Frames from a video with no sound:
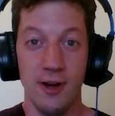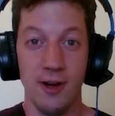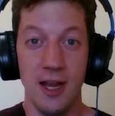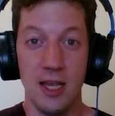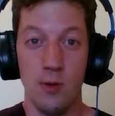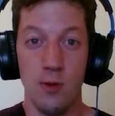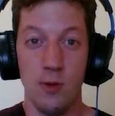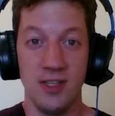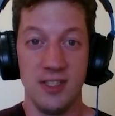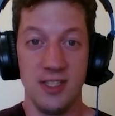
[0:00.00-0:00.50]

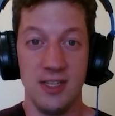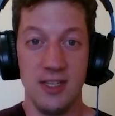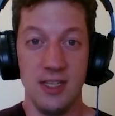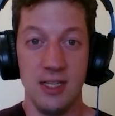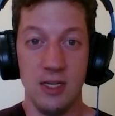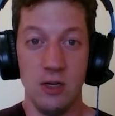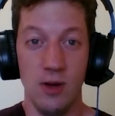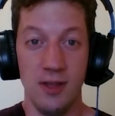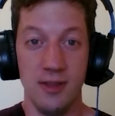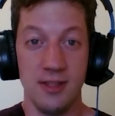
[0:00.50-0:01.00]
anyone to
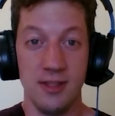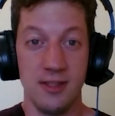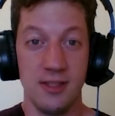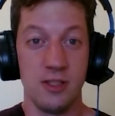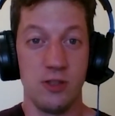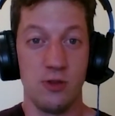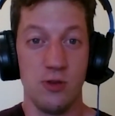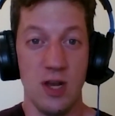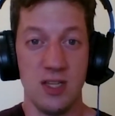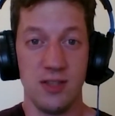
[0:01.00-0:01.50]
deal with. It's a
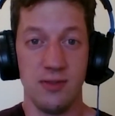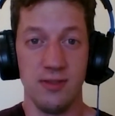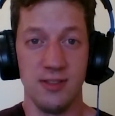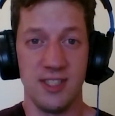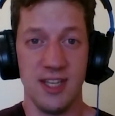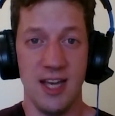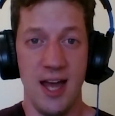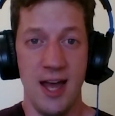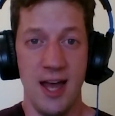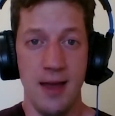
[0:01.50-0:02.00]
stressful
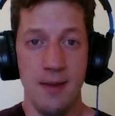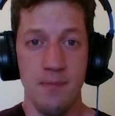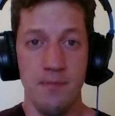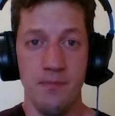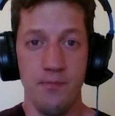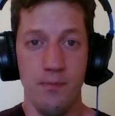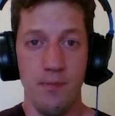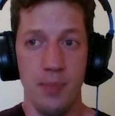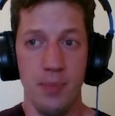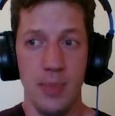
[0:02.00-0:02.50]
time,
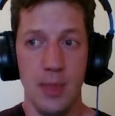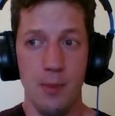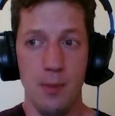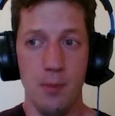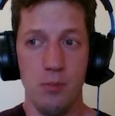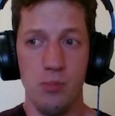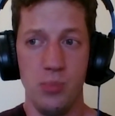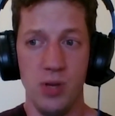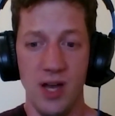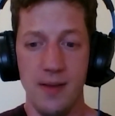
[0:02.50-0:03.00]

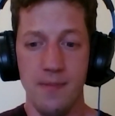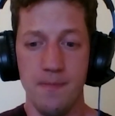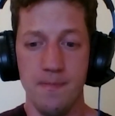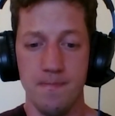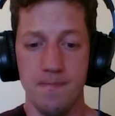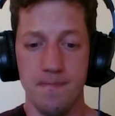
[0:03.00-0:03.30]
but